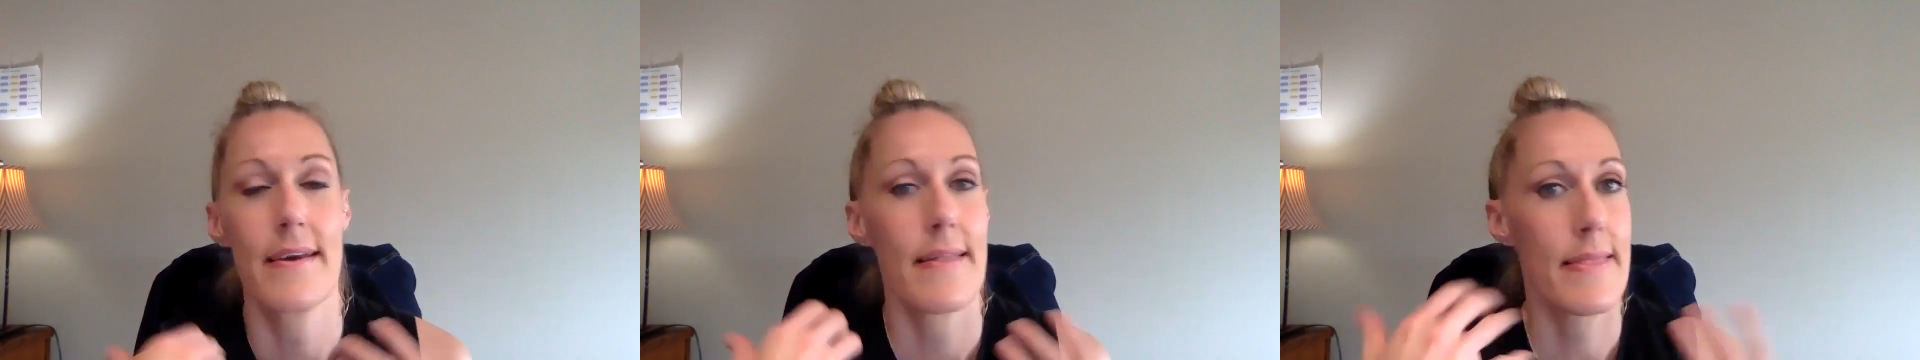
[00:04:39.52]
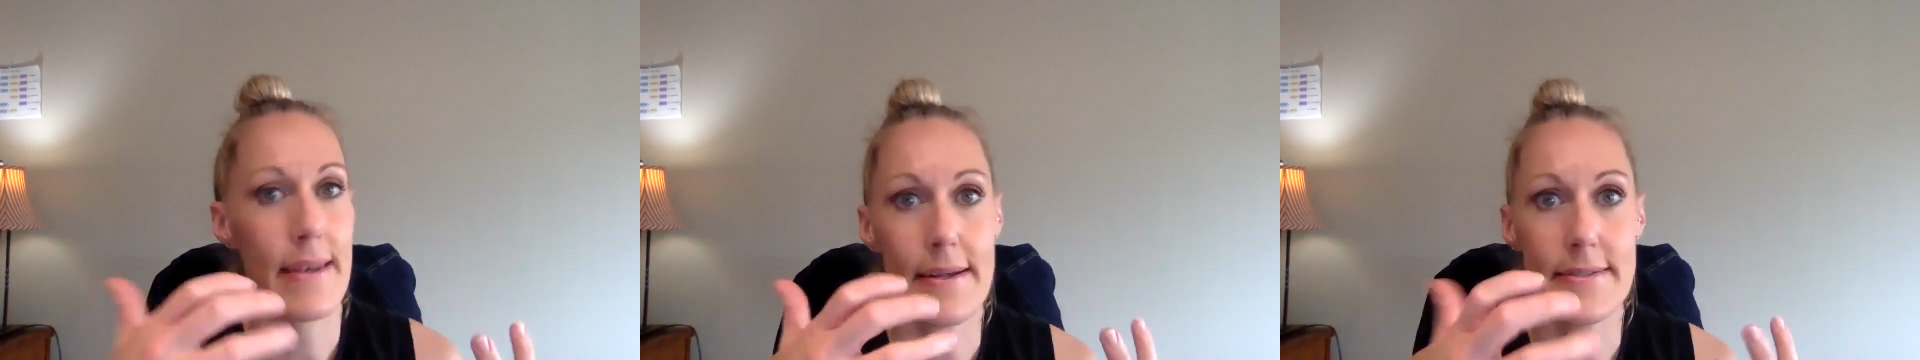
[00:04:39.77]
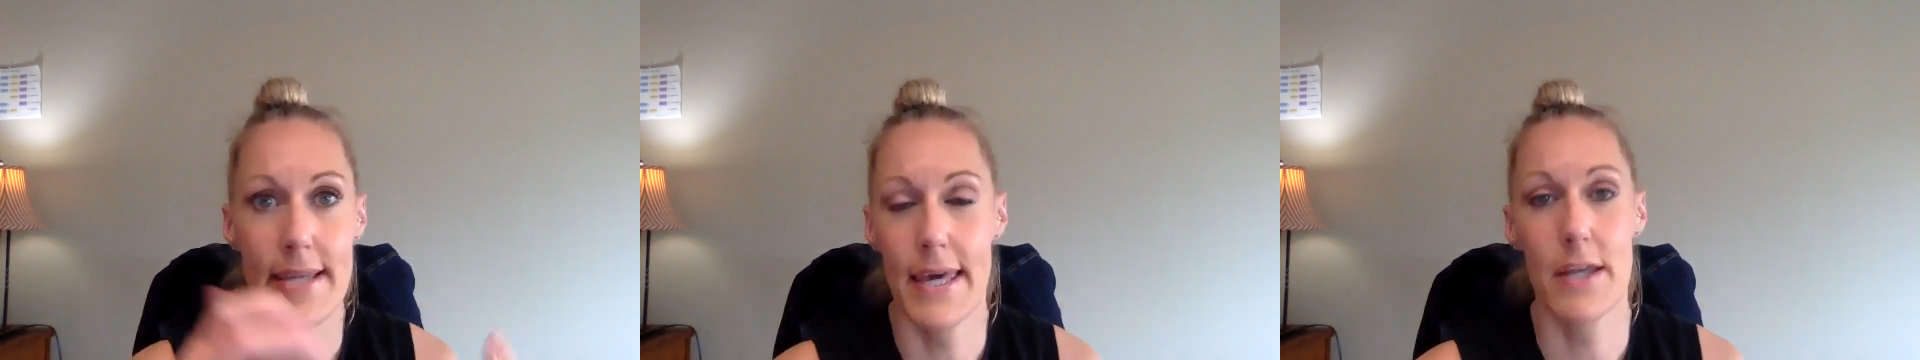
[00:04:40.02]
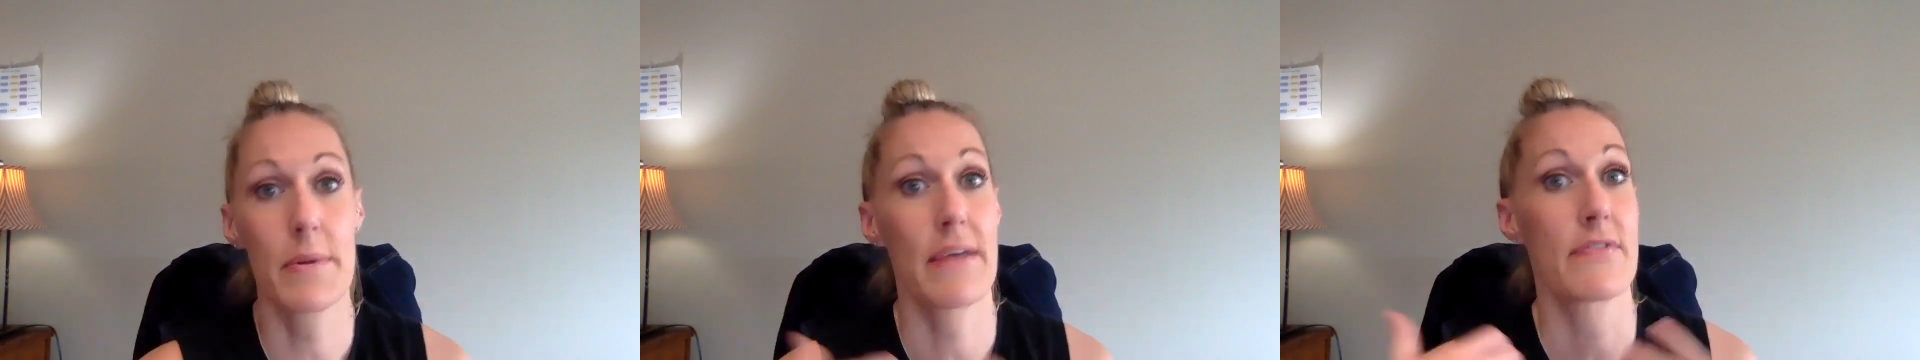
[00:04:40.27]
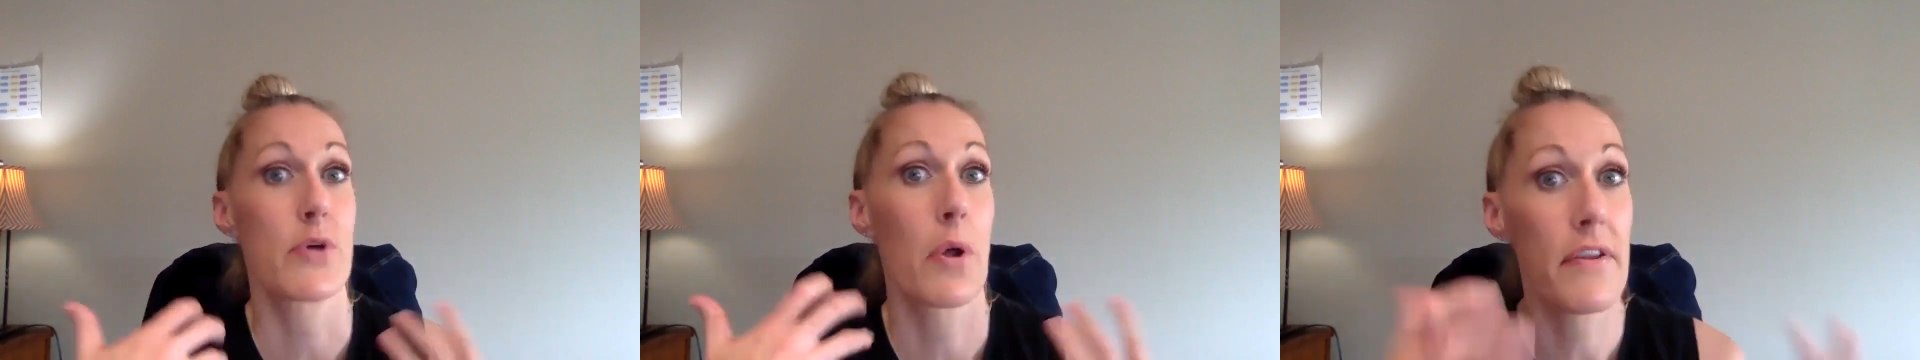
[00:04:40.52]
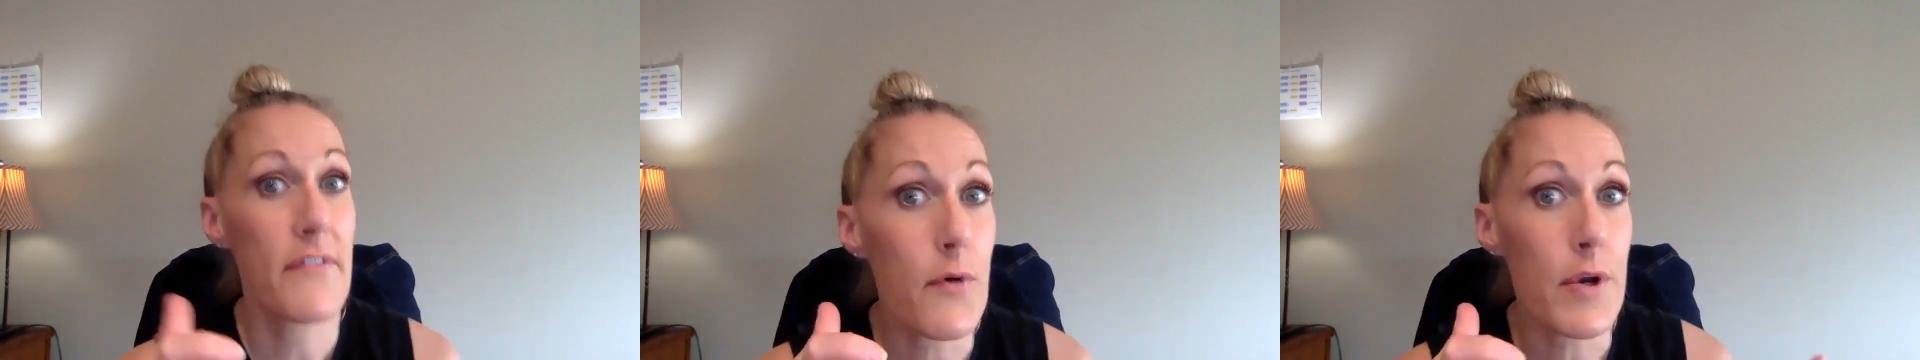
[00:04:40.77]
The next calendar, we have a total
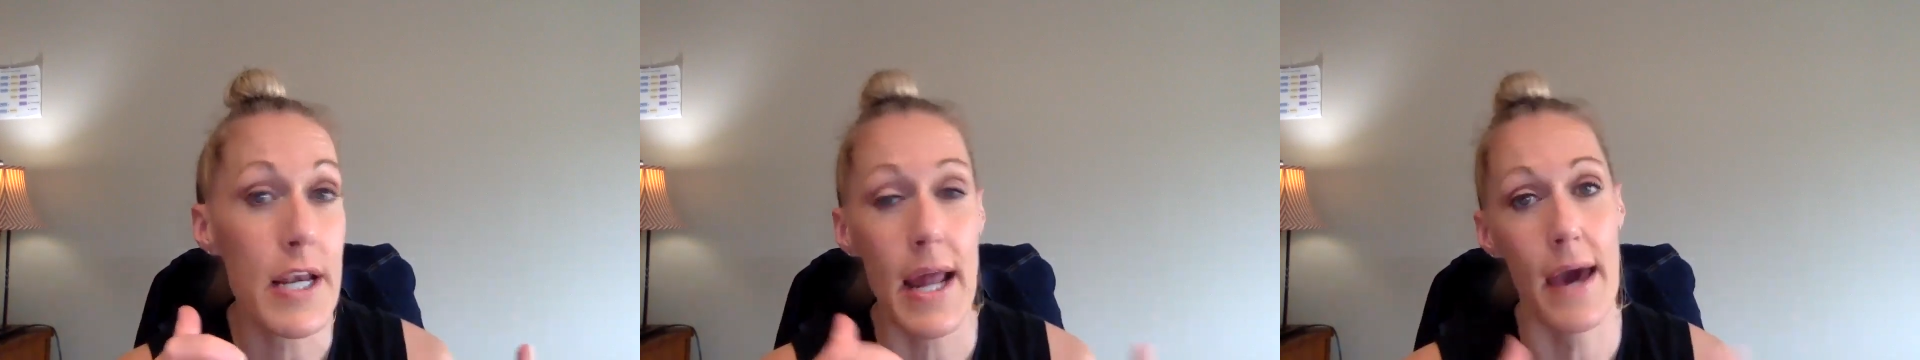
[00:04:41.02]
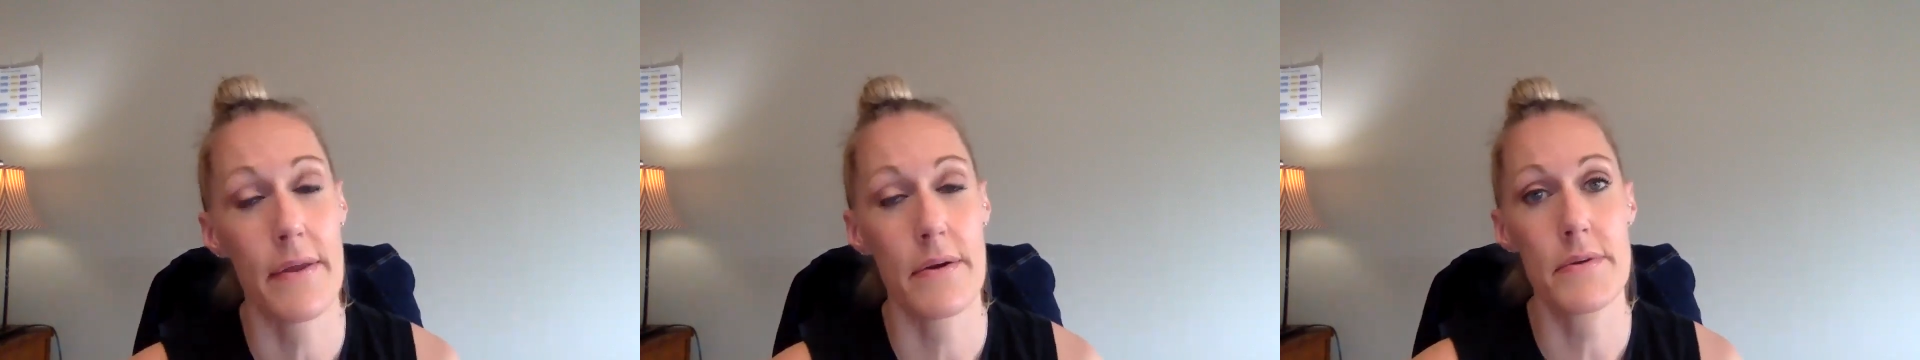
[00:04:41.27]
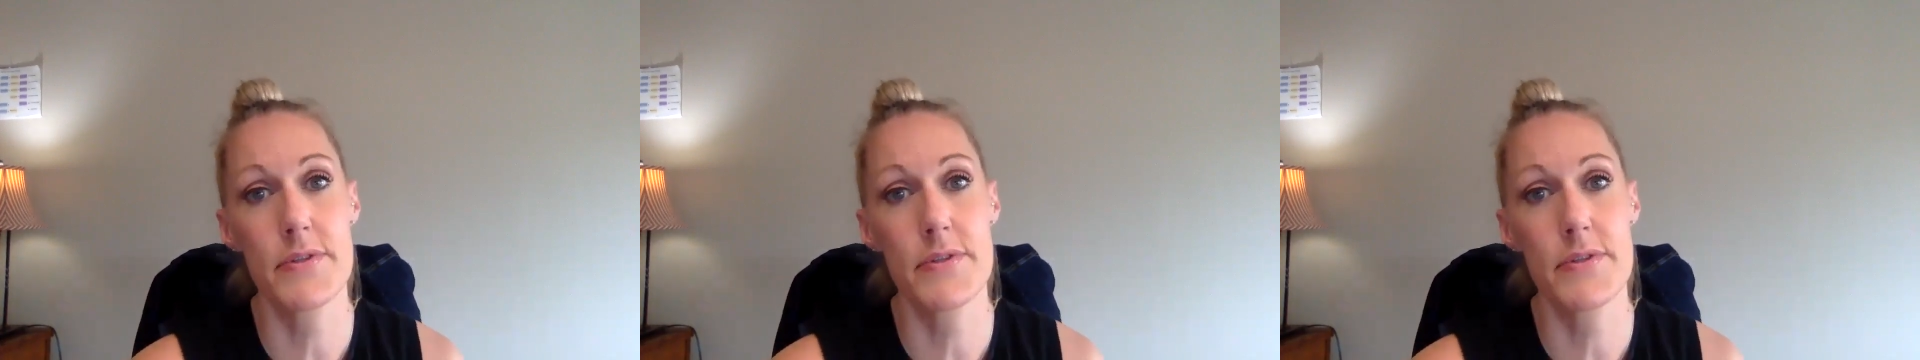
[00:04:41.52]
of $40.